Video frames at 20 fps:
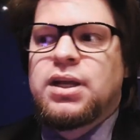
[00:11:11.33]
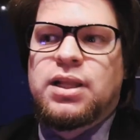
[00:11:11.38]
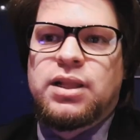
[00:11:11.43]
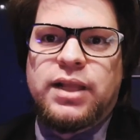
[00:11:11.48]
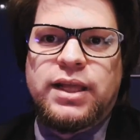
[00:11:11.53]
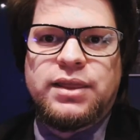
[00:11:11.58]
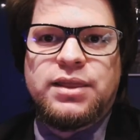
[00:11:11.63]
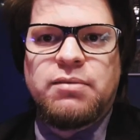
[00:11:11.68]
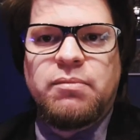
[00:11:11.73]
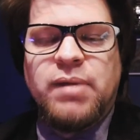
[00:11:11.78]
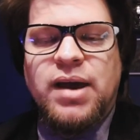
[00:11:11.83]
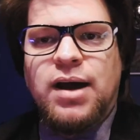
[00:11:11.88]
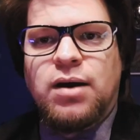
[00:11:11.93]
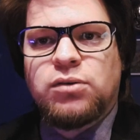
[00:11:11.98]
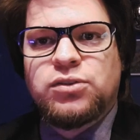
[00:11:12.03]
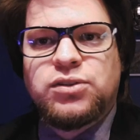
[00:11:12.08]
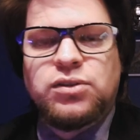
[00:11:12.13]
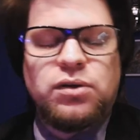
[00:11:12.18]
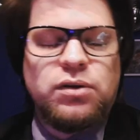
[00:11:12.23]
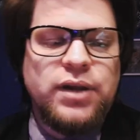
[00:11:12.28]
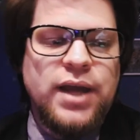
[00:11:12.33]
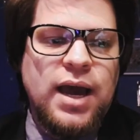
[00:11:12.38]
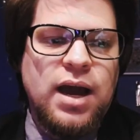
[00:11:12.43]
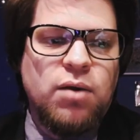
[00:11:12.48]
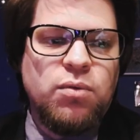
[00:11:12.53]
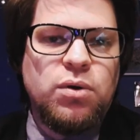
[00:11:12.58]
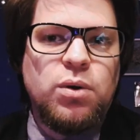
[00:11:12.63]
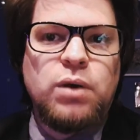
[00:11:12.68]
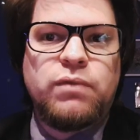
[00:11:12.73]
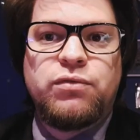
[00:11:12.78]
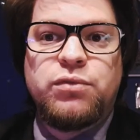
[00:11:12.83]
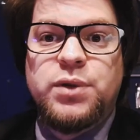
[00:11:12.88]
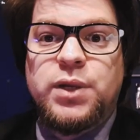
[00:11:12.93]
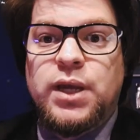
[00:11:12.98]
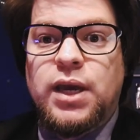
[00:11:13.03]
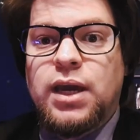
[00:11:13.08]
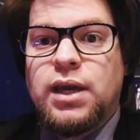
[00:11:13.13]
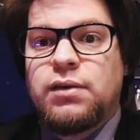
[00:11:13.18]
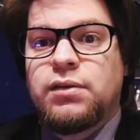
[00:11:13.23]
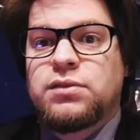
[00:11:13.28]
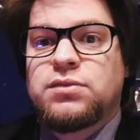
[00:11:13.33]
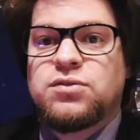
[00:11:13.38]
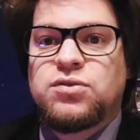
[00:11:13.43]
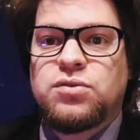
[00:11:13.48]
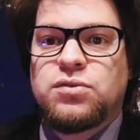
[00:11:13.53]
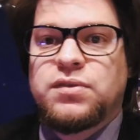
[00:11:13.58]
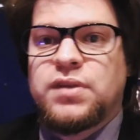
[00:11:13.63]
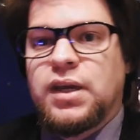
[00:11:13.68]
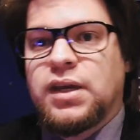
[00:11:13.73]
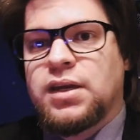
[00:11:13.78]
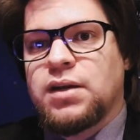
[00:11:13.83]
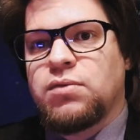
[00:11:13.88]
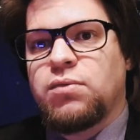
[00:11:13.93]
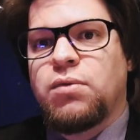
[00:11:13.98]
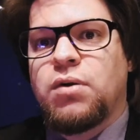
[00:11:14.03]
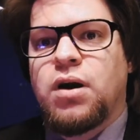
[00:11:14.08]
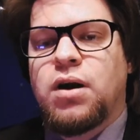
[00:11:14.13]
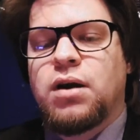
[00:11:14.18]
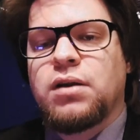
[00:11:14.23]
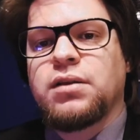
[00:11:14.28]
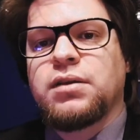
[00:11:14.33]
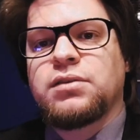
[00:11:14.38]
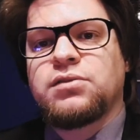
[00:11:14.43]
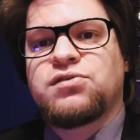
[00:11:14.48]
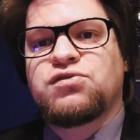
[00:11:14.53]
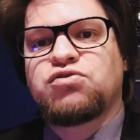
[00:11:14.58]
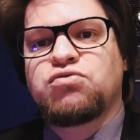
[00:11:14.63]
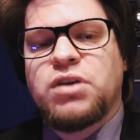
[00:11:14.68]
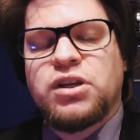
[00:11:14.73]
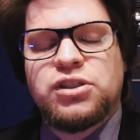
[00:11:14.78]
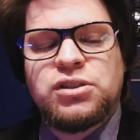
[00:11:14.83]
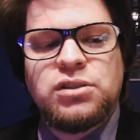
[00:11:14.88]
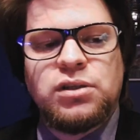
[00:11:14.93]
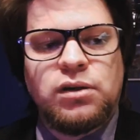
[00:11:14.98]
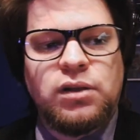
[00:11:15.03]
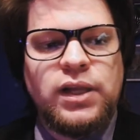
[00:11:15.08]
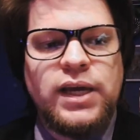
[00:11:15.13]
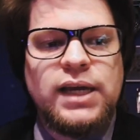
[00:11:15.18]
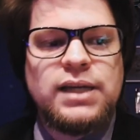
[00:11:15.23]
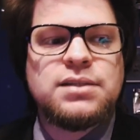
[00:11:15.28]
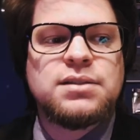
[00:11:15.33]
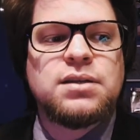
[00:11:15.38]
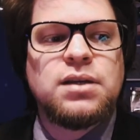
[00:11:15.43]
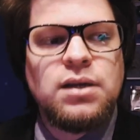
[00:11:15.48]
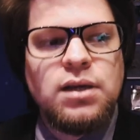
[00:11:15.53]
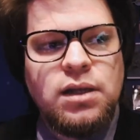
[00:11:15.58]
let them out an hour every day so they can run, stretch their legs.